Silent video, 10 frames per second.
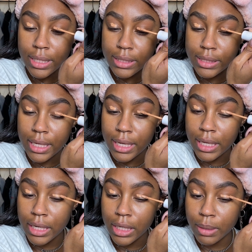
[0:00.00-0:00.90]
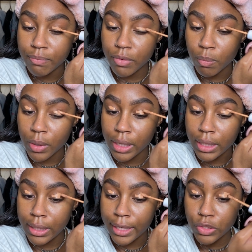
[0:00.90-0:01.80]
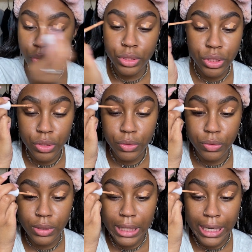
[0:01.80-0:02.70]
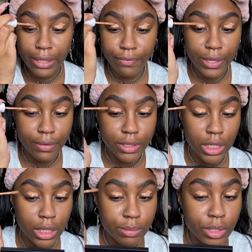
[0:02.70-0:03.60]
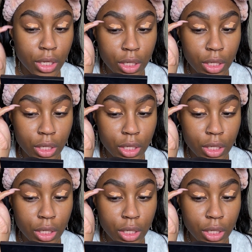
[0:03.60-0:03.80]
is taken up from working like traditional 9-to-5 jobs,